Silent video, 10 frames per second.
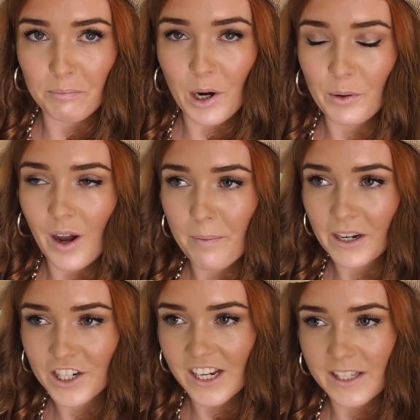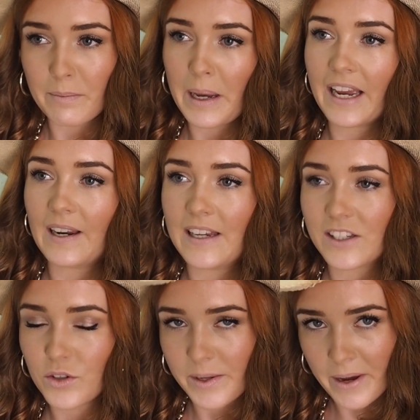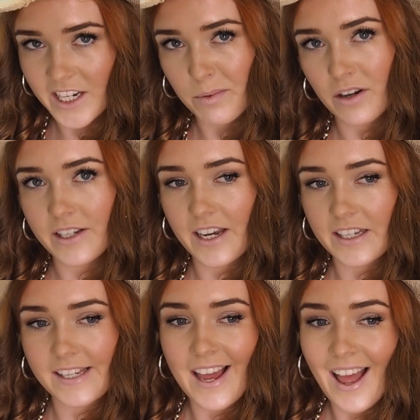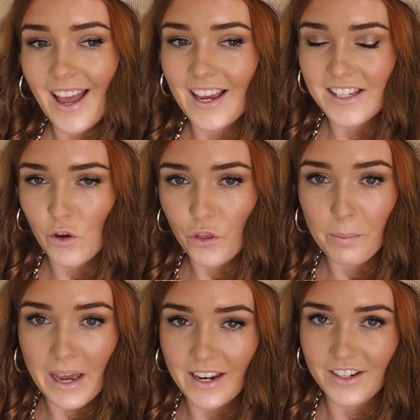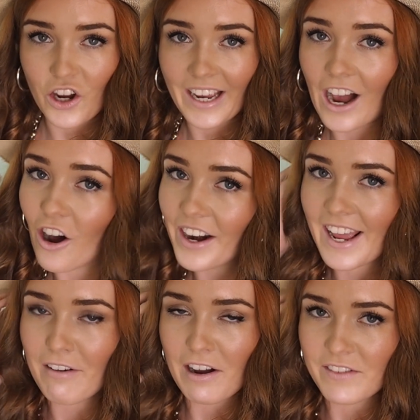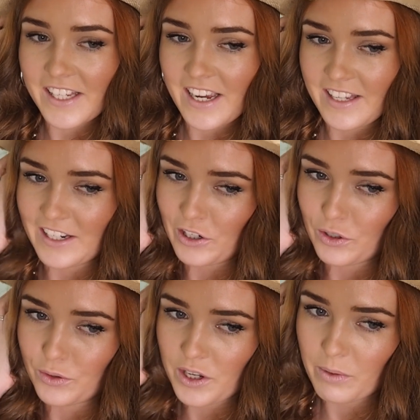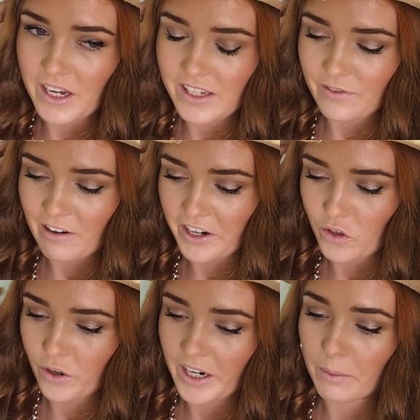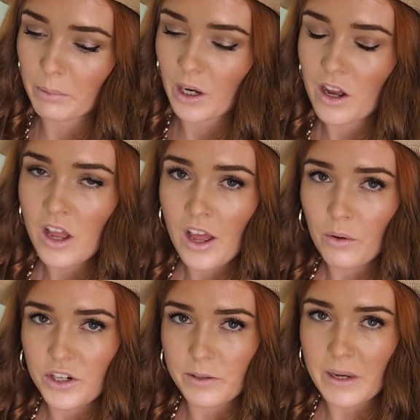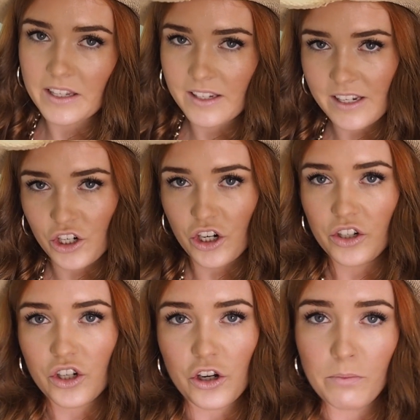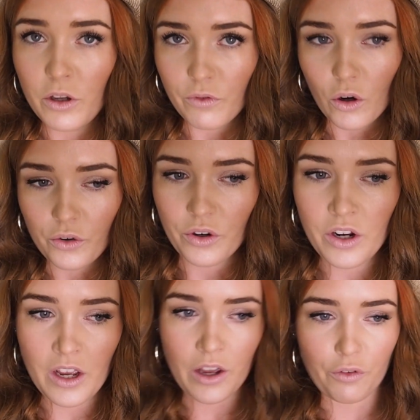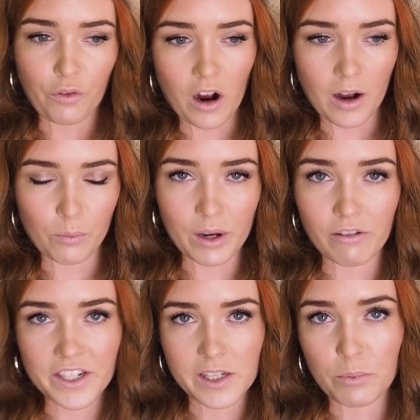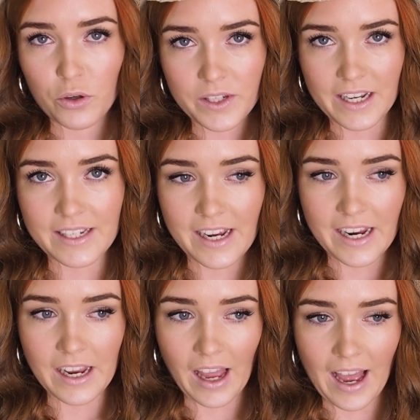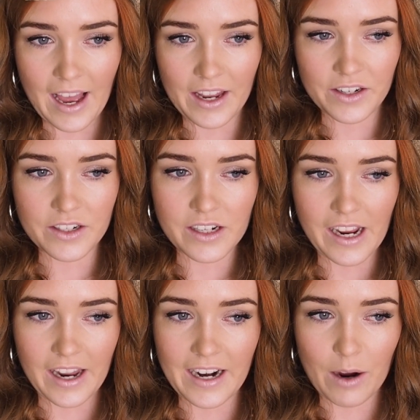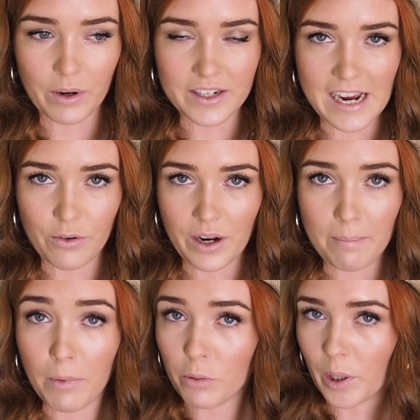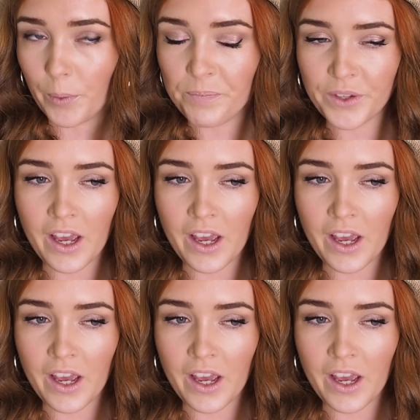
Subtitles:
But I managed to get some painkillers, got some antibiotics. It is on the mend. I can't hear out this ear still, so it is very annoying, but we just made the decision to move on from, we were in Cebu City, and yeah, now we are down in Mobile.